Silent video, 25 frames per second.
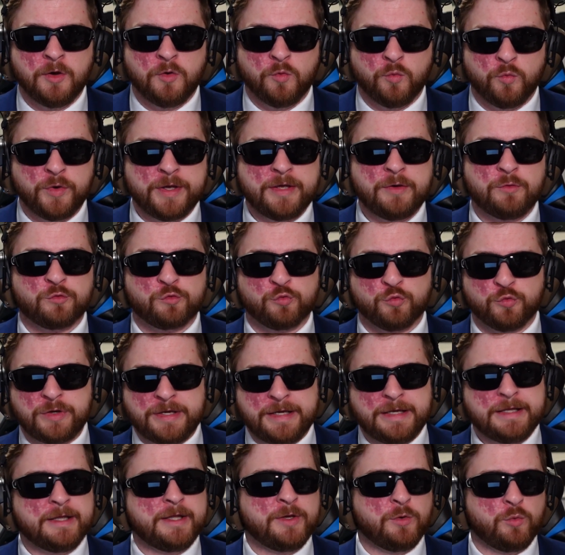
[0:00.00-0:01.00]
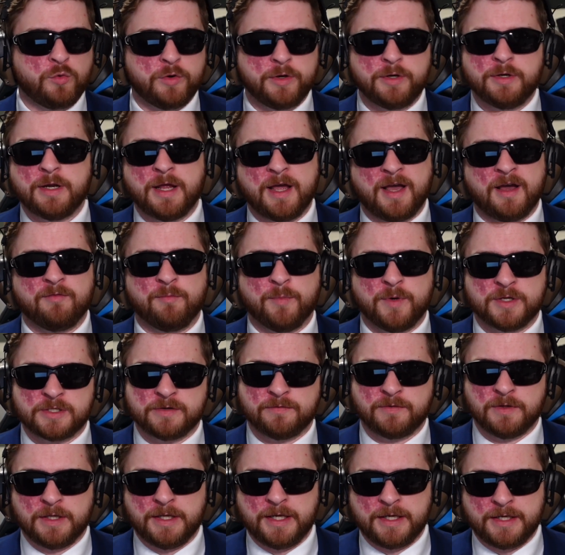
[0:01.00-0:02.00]
we really wouldn't have much
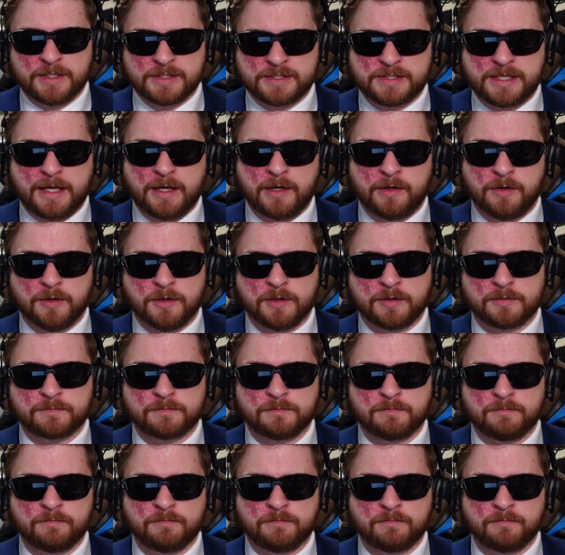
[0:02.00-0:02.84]
of a leg to stand on.